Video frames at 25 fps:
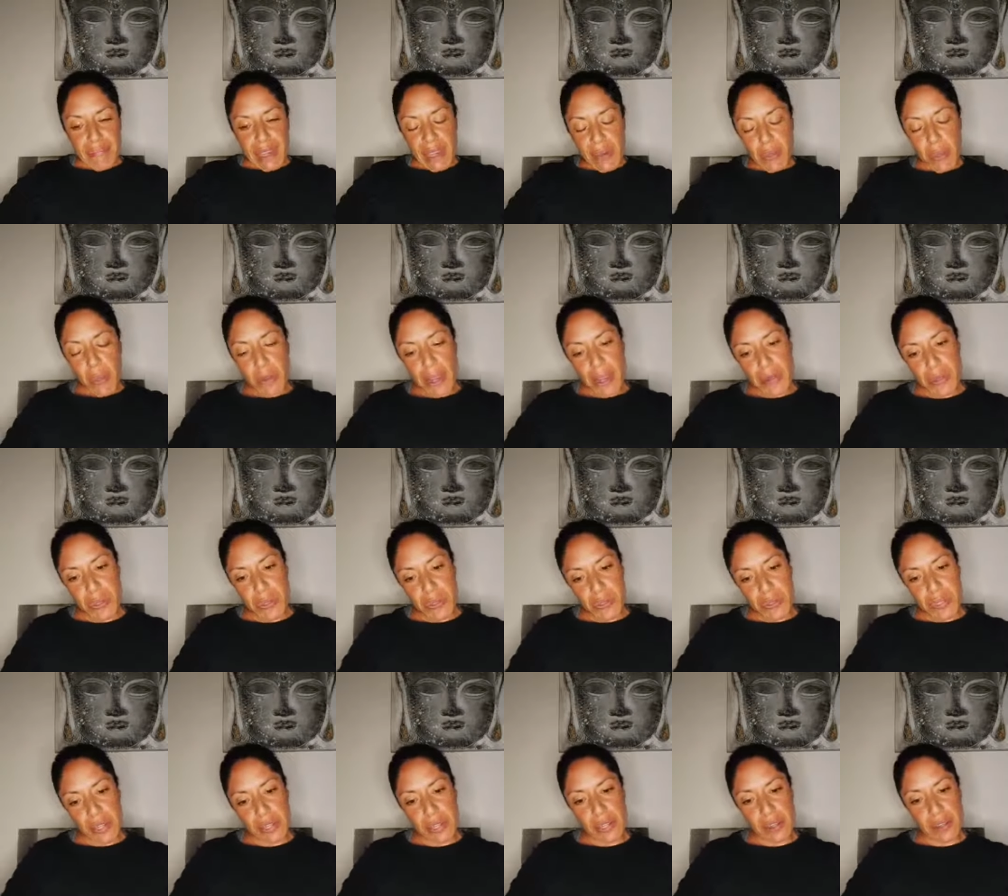what else
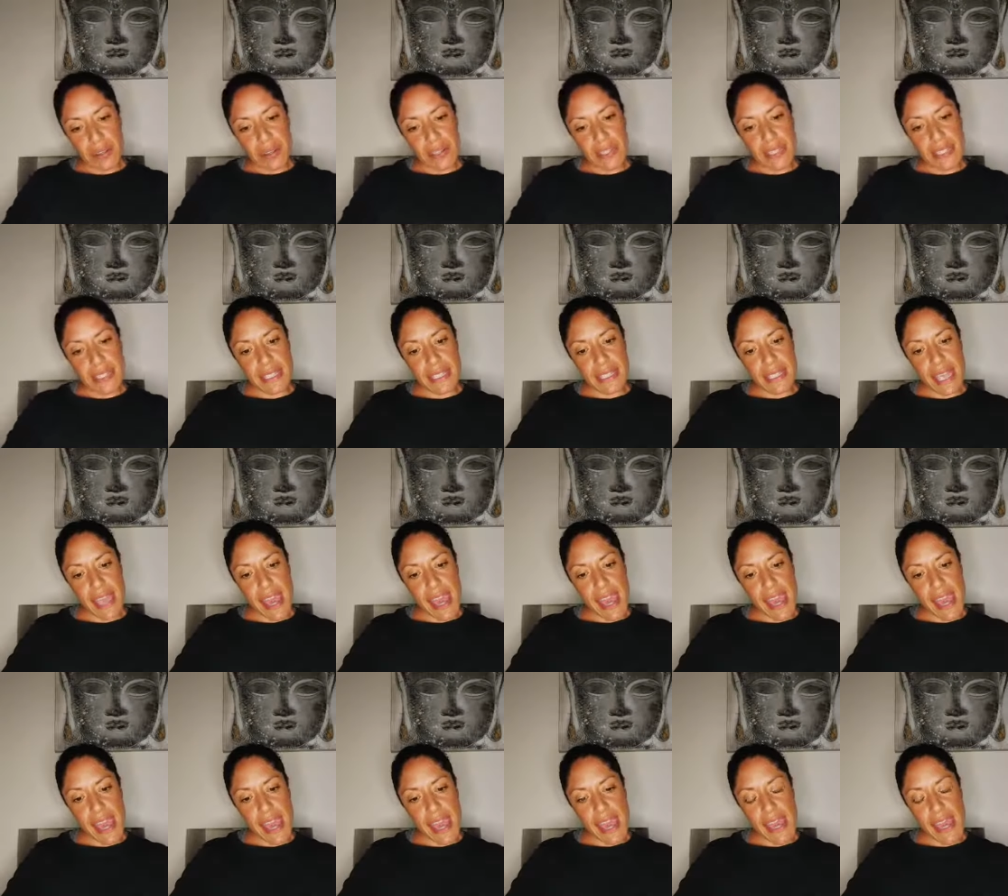was I going to
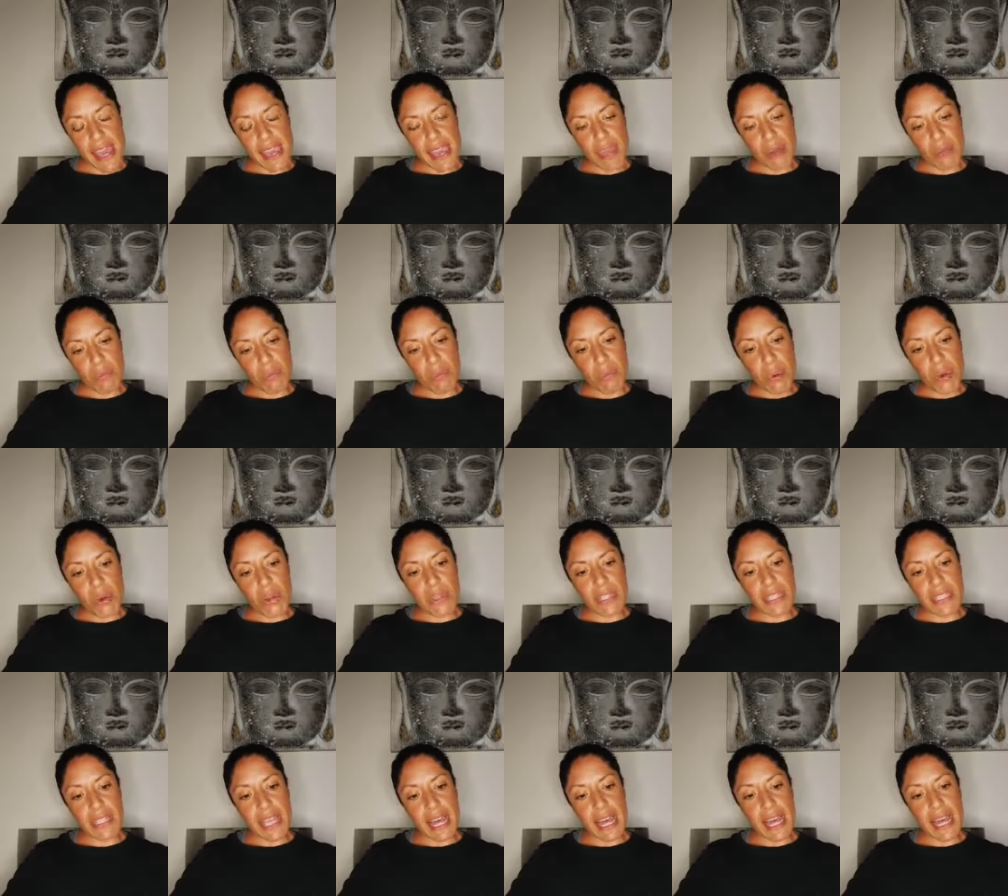say?
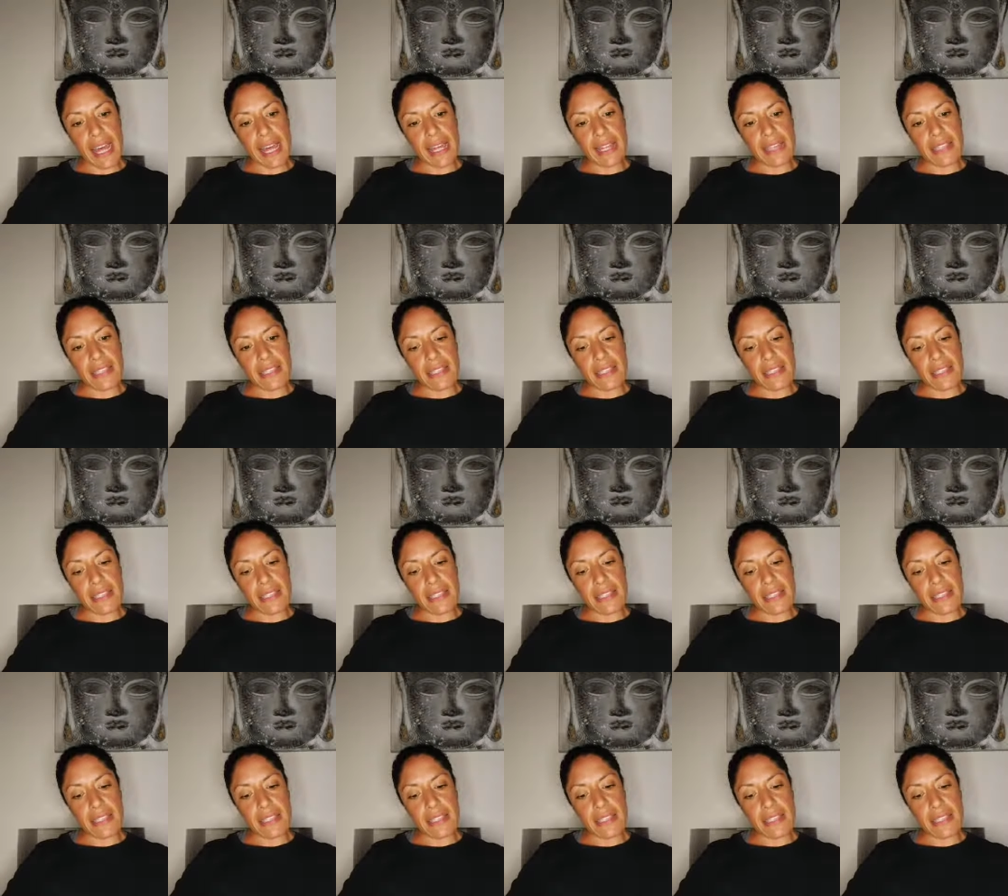Was that